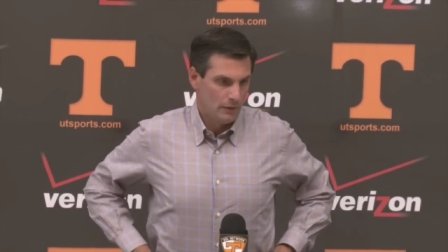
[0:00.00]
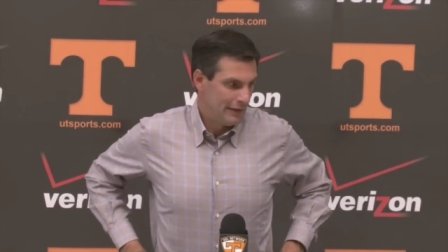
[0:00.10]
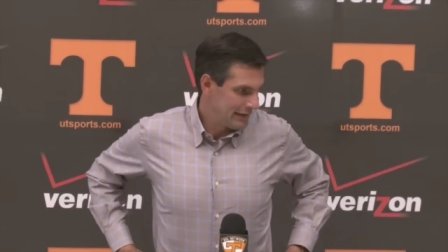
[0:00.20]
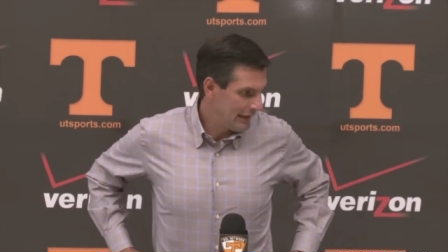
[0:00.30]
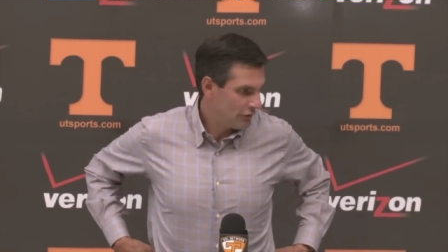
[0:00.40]

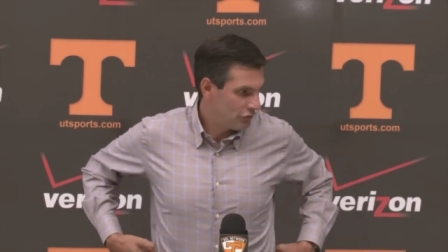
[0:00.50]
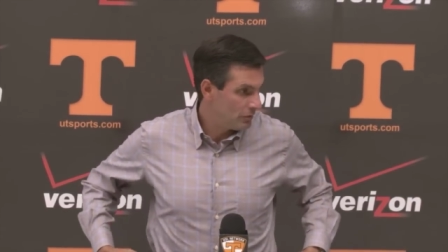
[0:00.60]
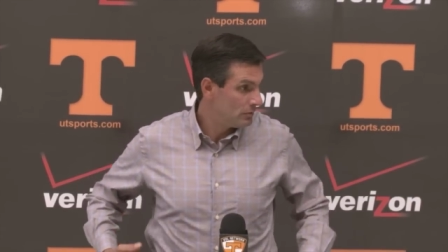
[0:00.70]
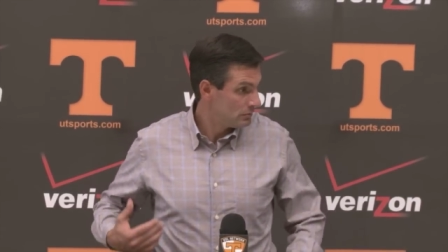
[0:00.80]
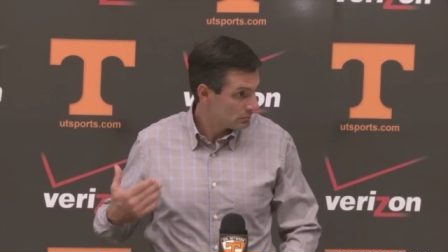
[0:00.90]
unless
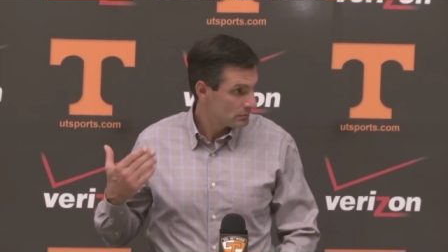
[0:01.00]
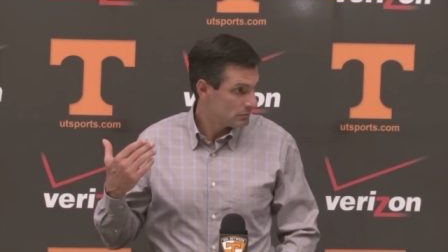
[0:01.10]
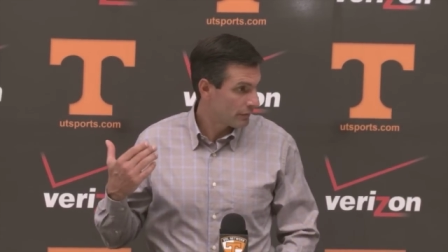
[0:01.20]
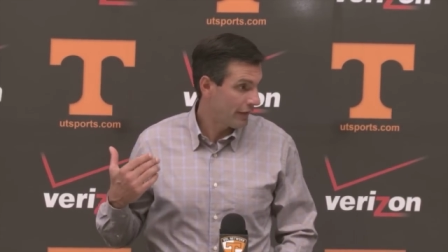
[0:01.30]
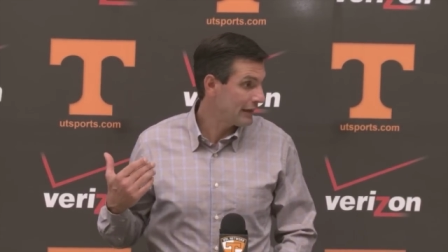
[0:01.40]
you
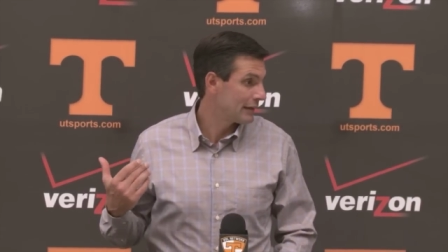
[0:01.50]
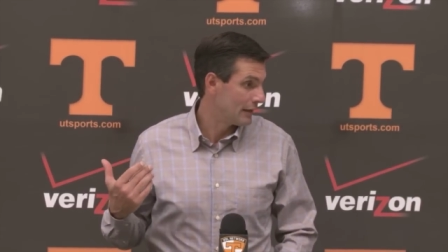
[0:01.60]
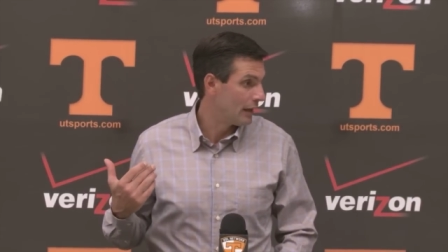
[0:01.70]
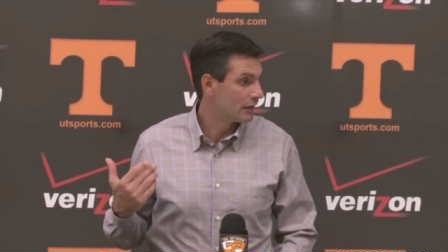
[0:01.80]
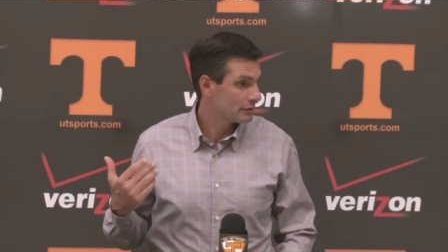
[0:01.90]
think it
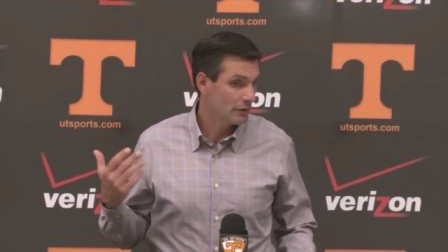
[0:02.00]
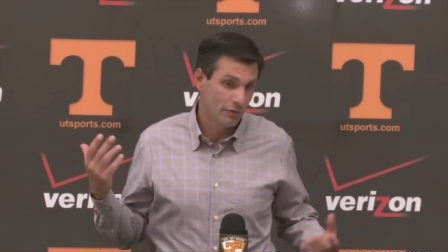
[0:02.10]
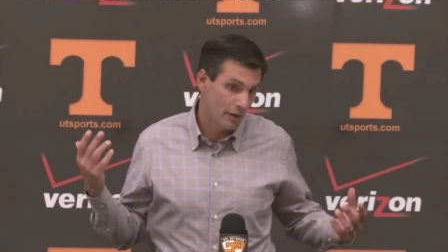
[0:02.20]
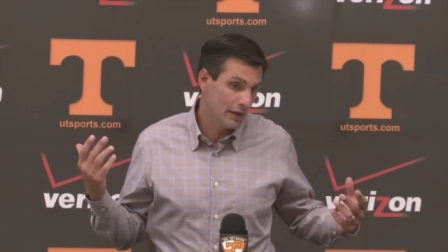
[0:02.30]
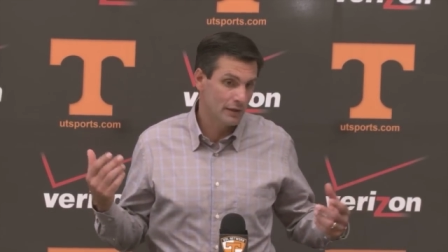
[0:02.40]
does. If
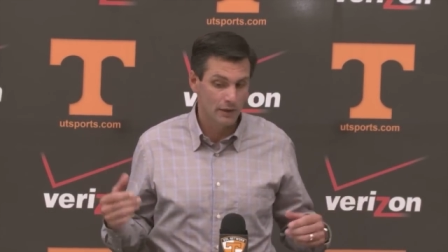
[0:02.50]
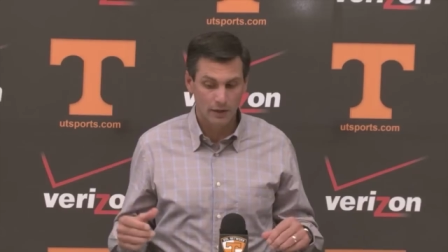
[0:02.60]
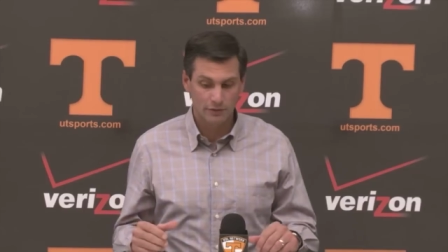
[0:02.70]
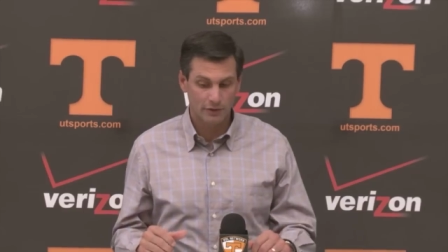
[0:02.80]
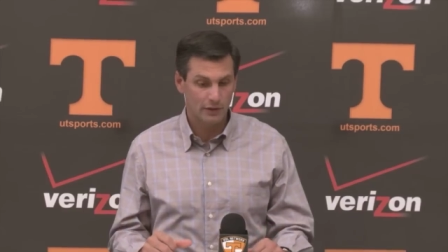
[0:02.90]
you think it
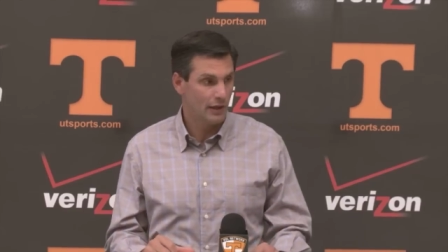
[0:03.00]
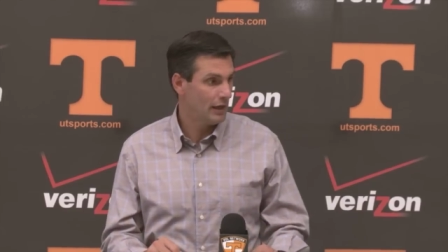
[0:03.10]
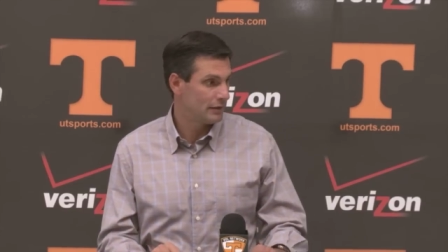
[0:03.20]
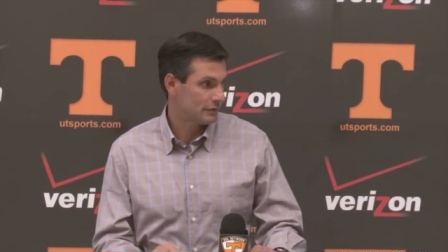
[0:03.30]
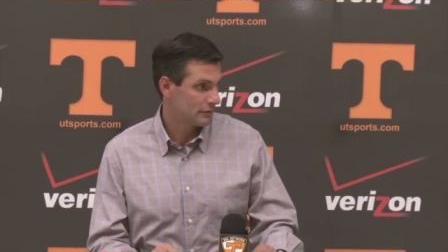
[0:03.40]
does, then it
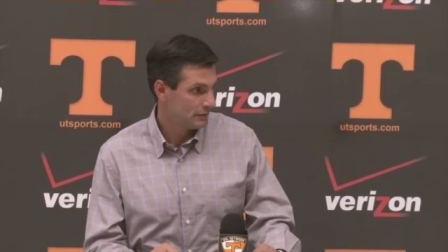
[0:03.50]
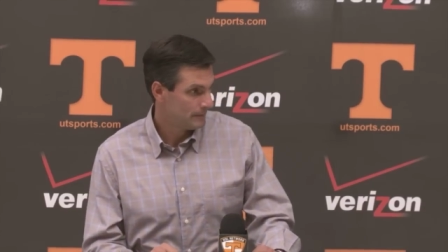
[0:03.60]
does.